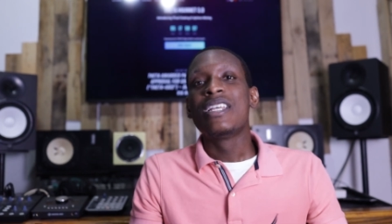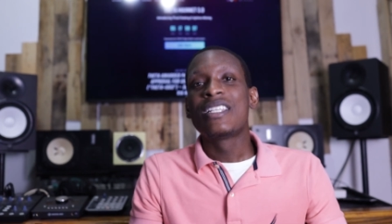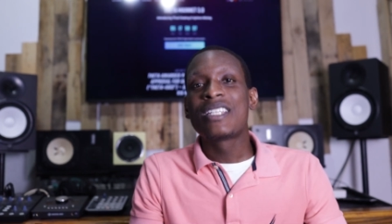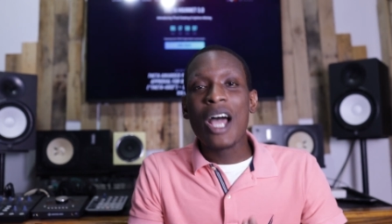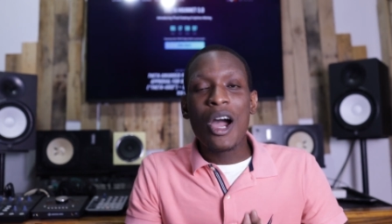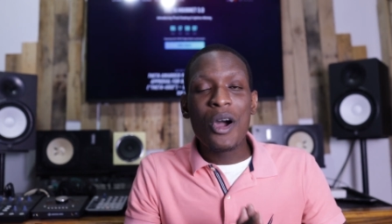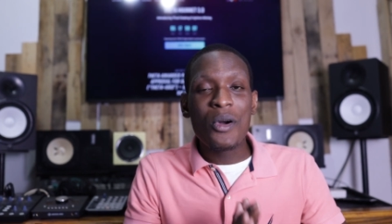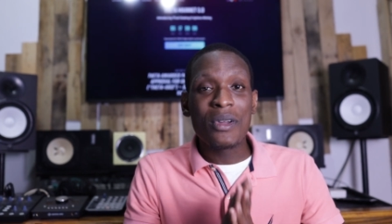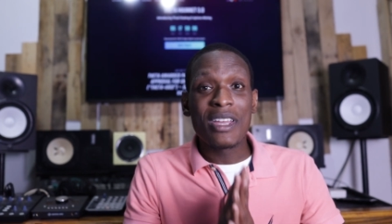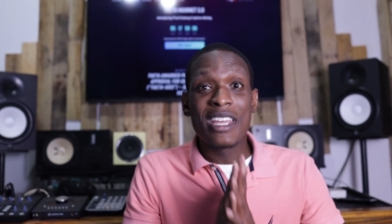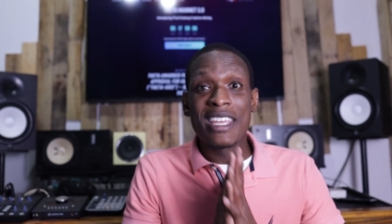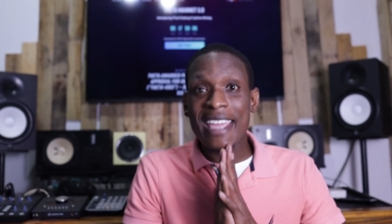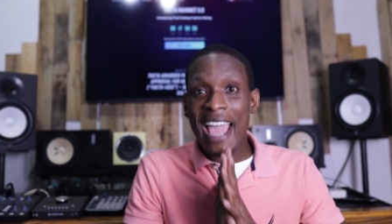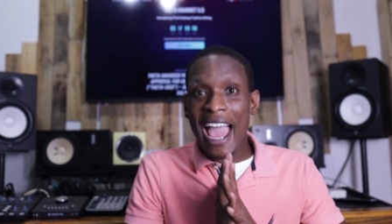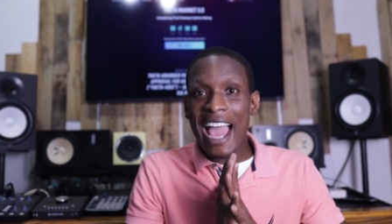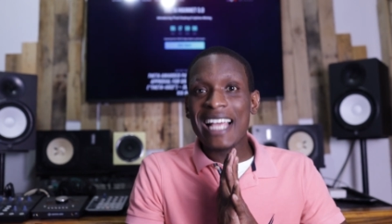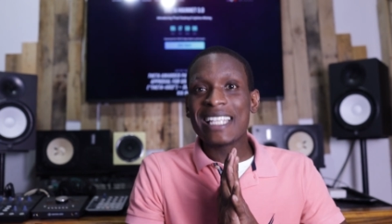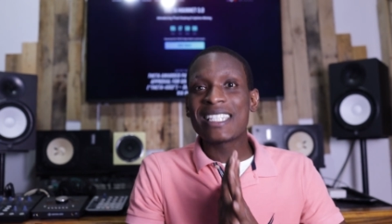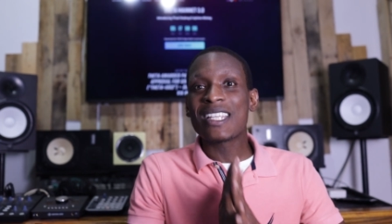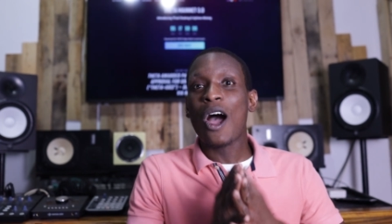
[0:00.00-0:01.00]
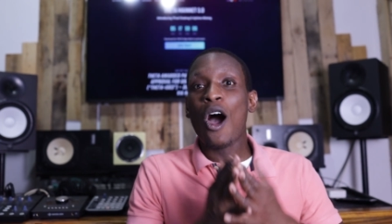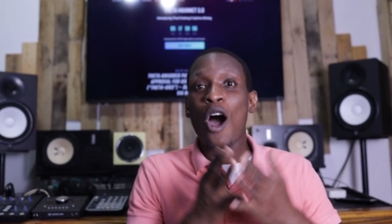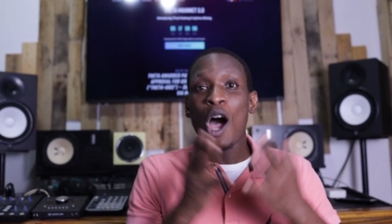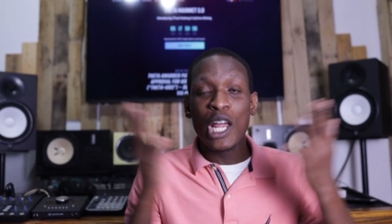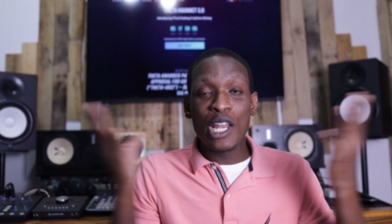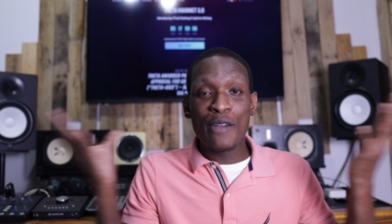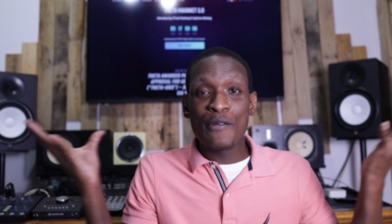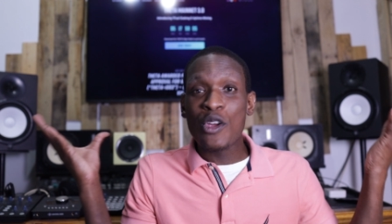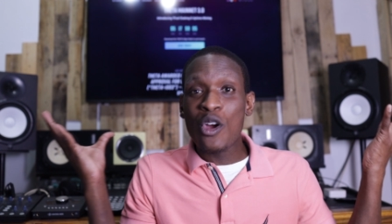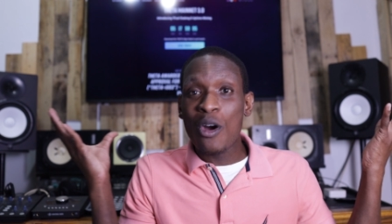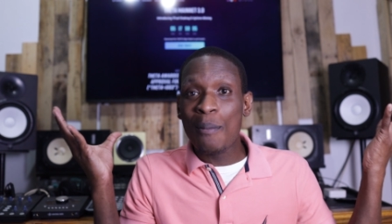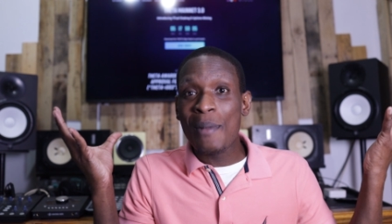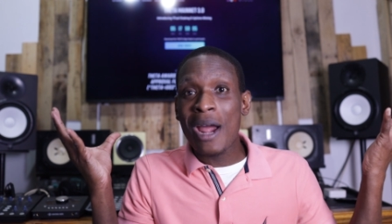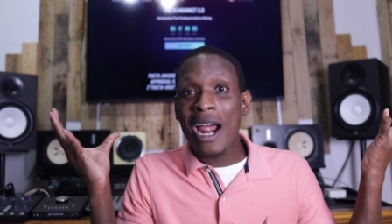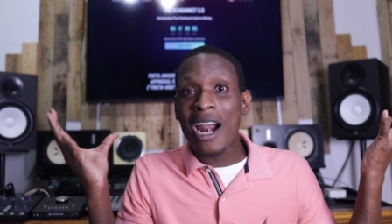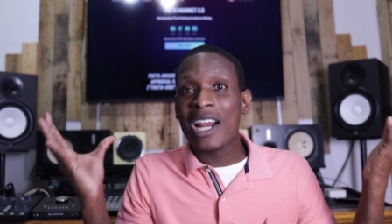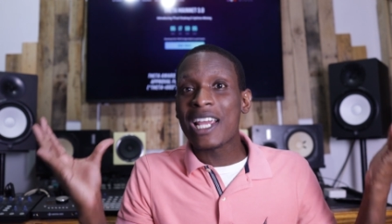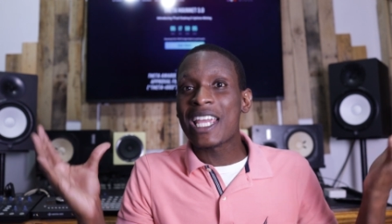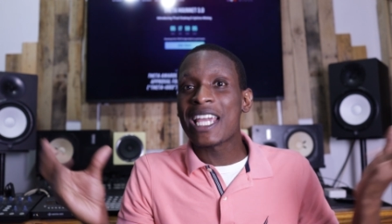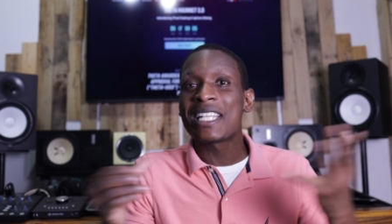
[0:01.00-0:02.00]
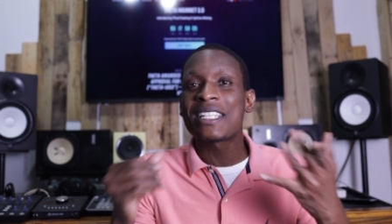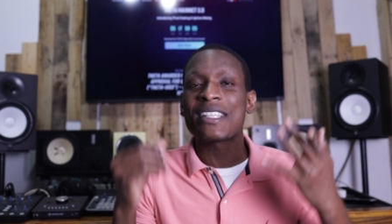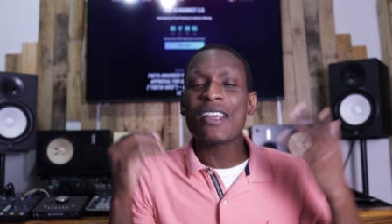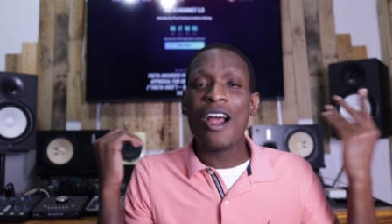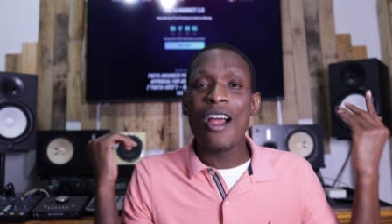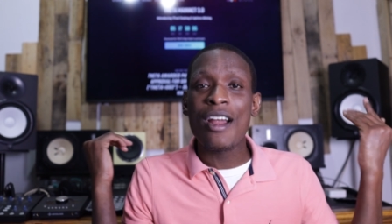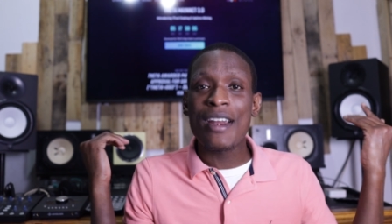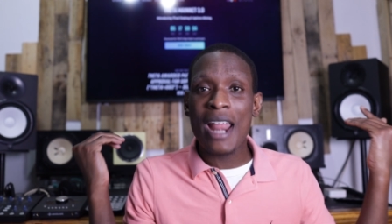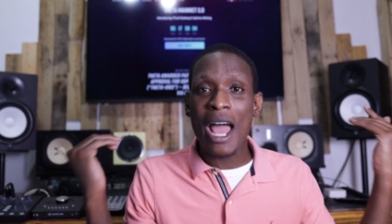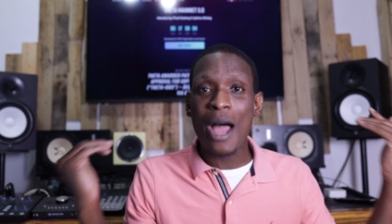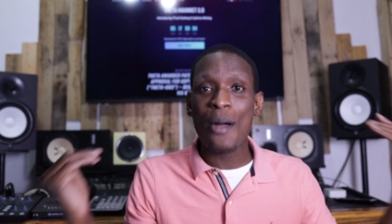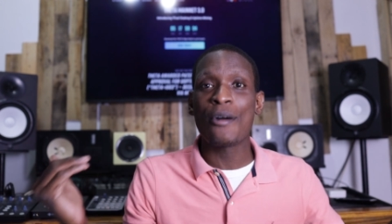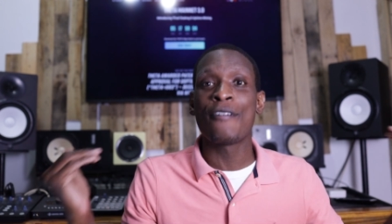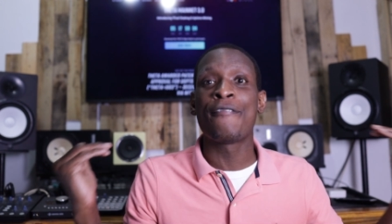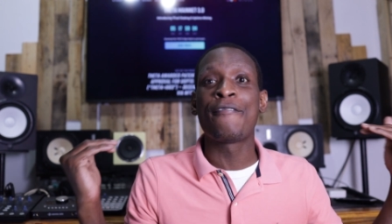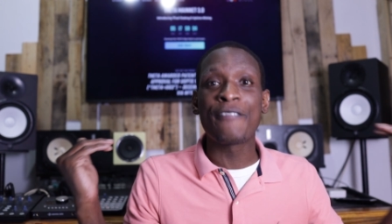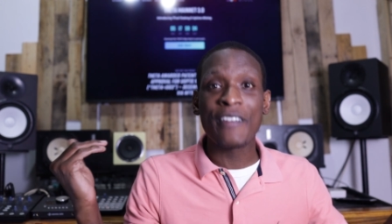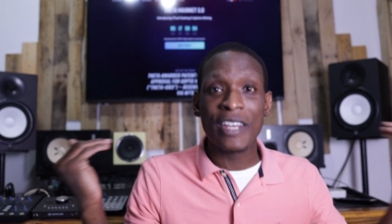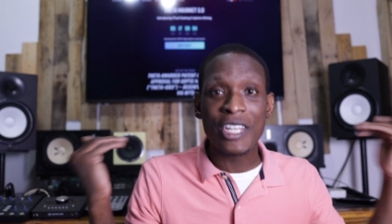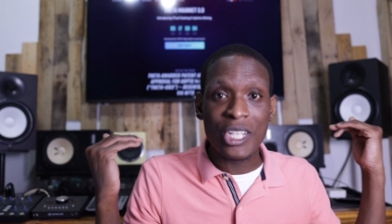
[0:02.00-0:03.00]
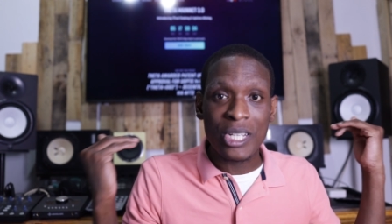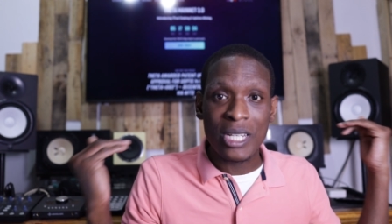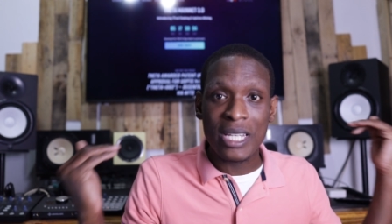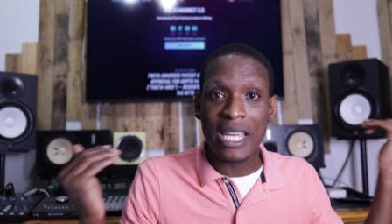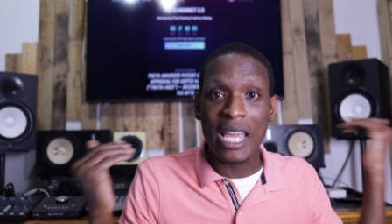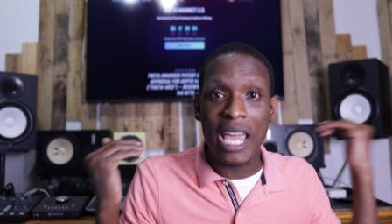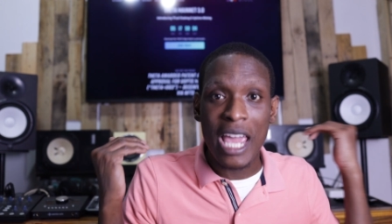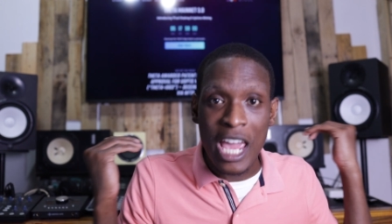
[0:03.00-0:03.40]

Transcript: So yes, all of you Americans are now officially actually